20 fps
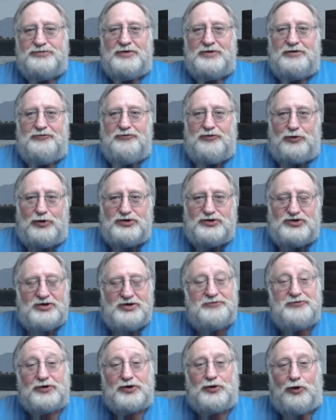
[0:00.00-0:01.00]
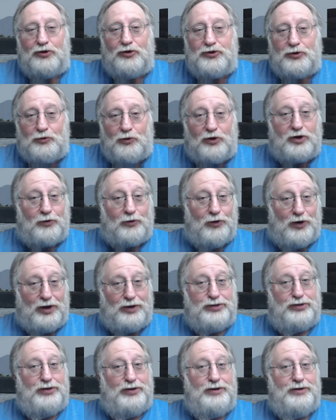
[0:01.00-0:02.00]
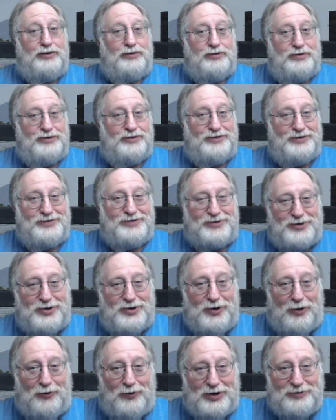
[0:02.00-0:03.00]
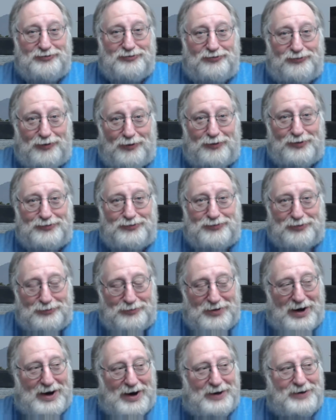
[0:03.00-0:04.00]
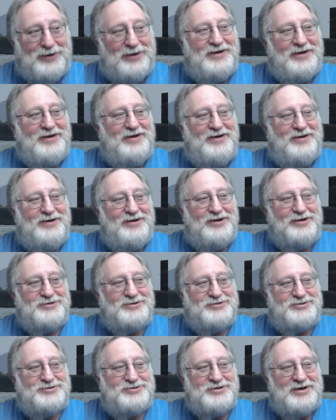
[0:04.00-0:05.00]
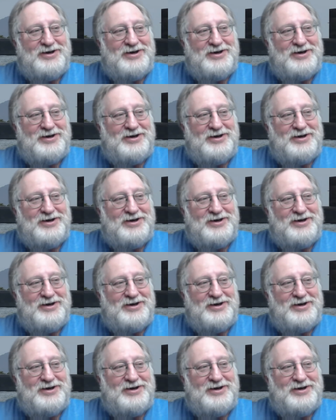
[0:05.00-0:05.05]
very difficult to work with going forward from that. It's